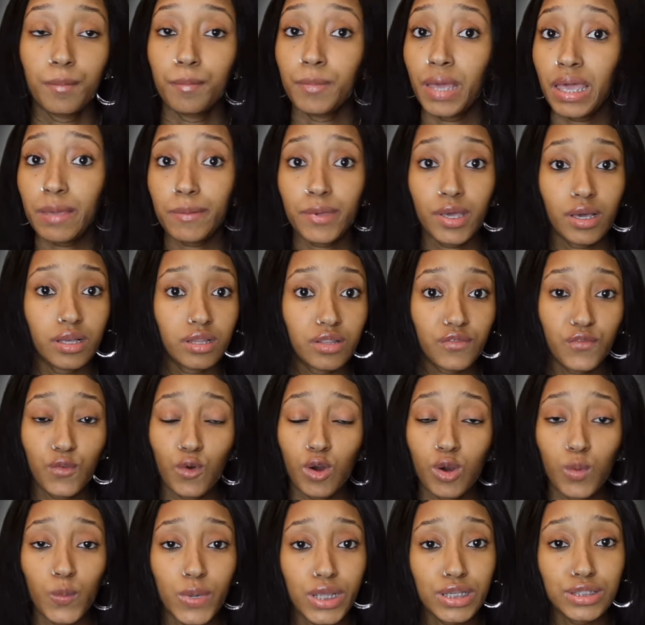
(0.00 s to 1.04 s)
Baby only
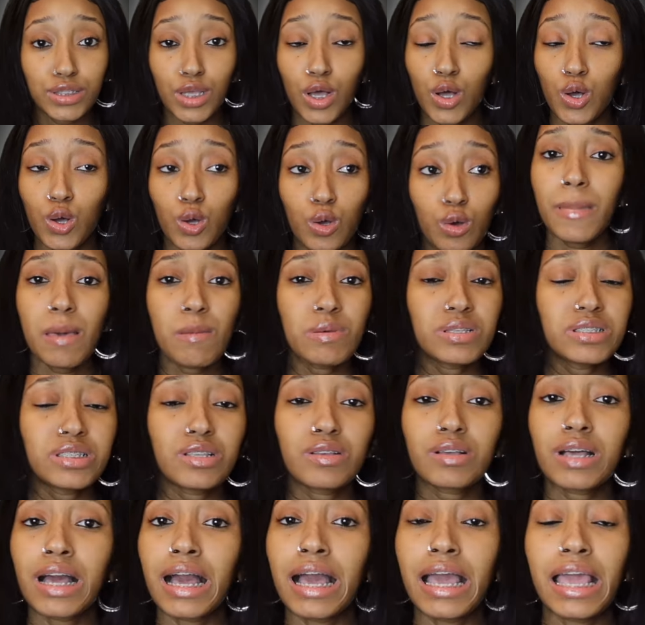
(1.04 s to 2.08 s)
4 weeks old. Baby
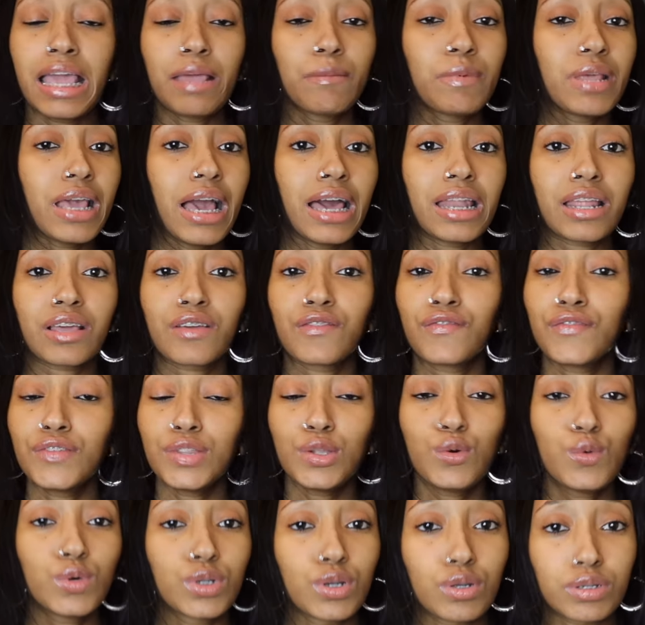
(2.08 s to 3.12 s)
still got amniotic
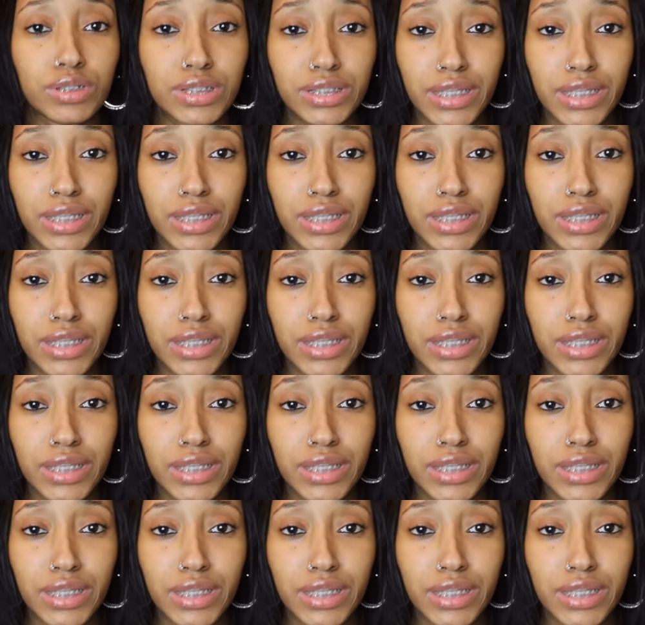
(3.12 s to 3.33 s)
fluid on the